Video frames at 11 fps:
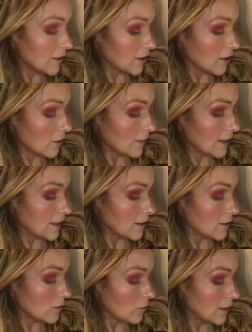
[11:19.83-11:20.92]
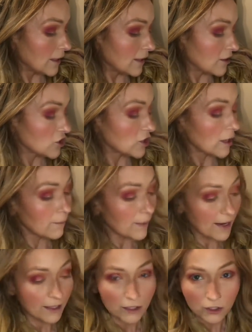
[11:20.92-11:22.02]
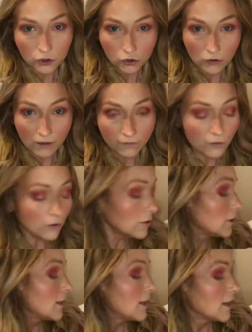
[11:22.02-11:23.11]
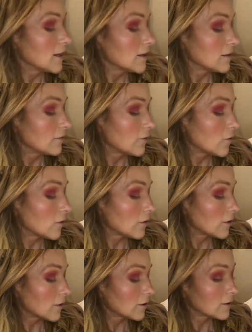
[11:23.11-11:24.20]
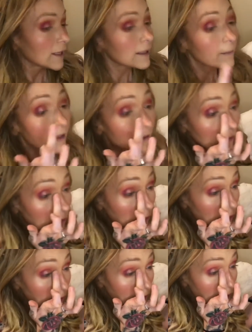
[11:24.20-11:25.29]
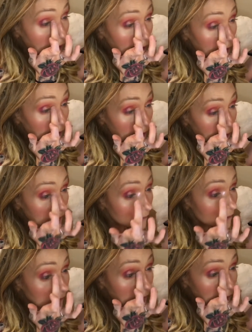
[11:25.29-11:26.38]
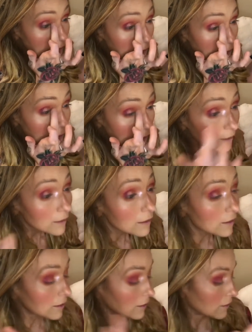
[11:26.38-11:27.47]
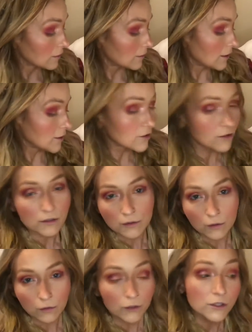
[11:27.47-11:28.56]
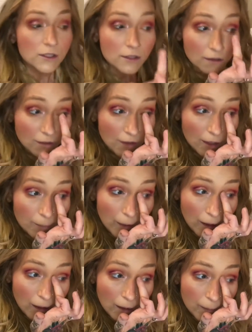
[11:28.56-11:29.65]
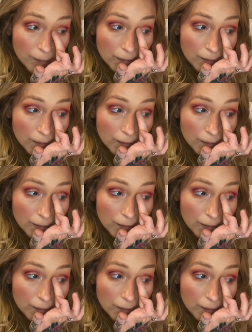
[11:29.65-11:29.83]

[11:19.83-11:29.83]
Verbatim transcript: go in with Champagne Truffle for like my inner corner highlights. Ugh, that is gorgeous. Look at that pop.